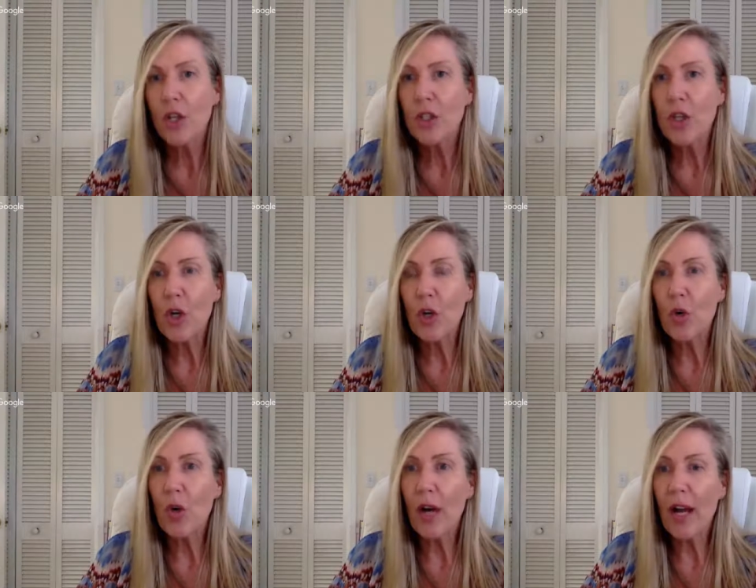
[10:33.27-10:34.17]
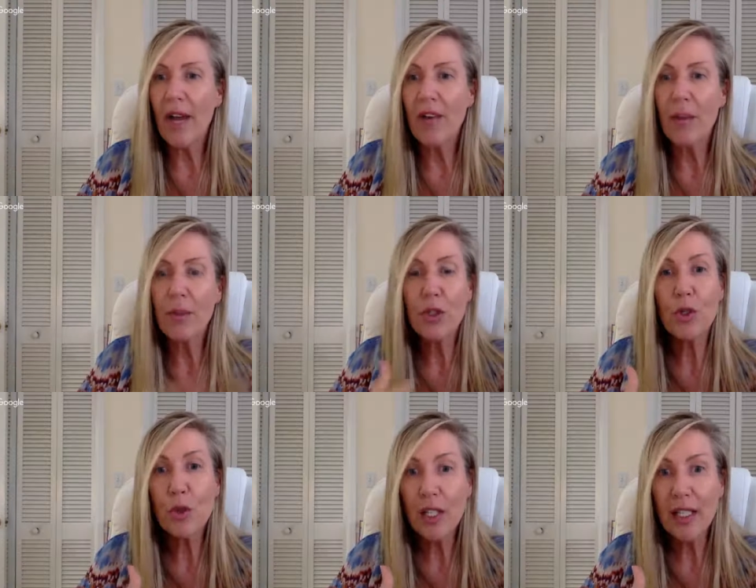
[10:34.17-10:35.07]
So I have an
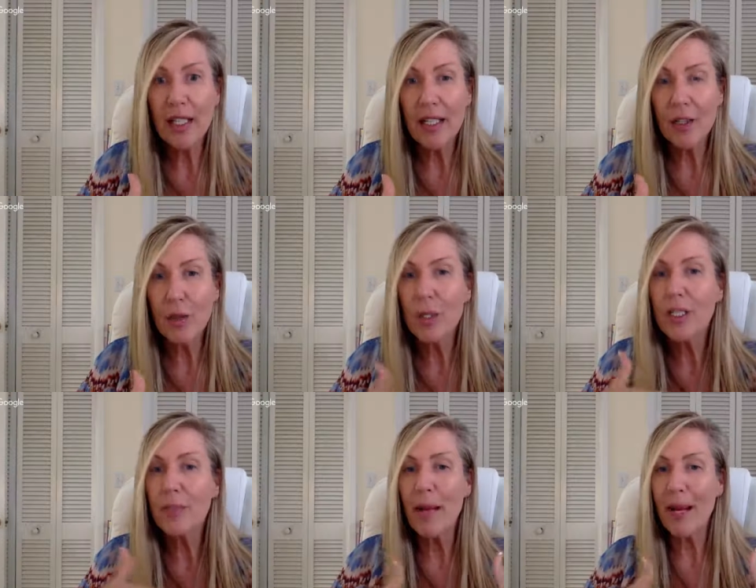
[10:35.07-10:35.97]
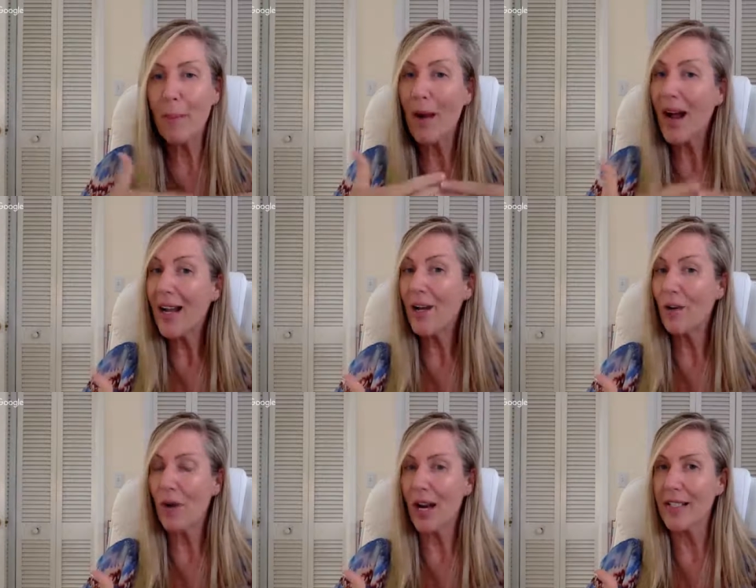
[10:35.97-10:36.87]
opportunity to expand my
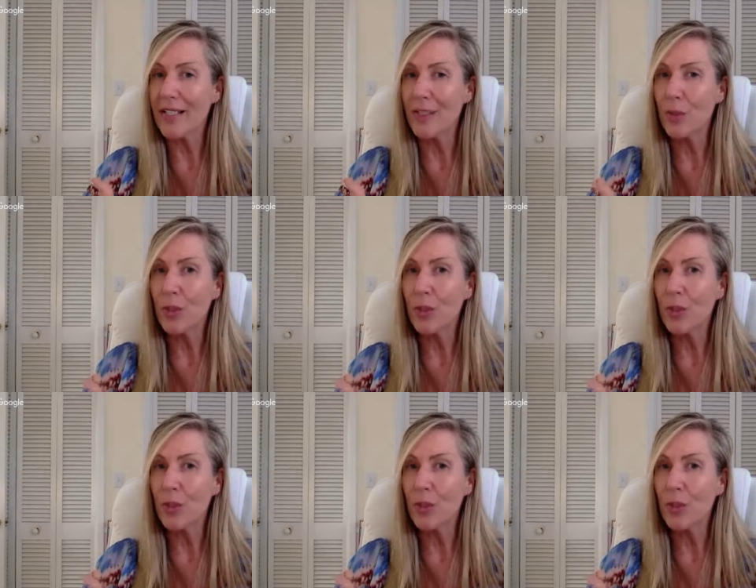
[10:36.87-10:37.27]
horizons,